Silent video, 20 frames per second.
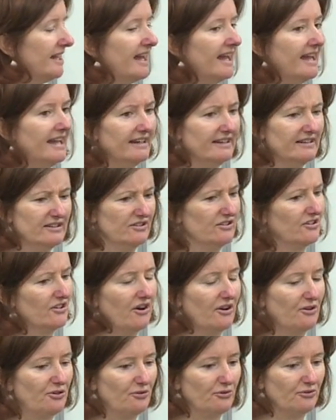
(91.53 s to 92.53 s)
and
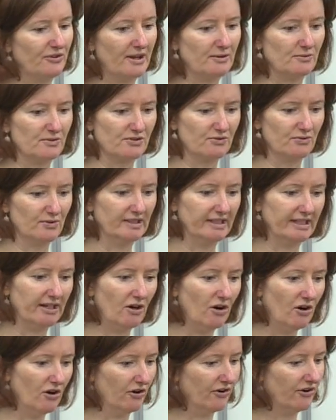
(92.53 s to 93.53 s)
I thought that was really
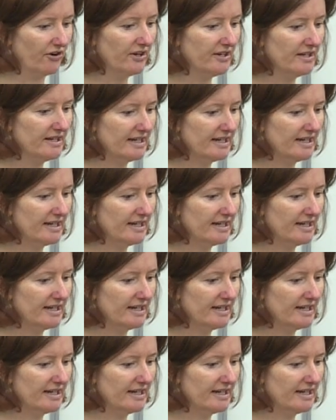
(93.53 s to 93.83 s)
odd.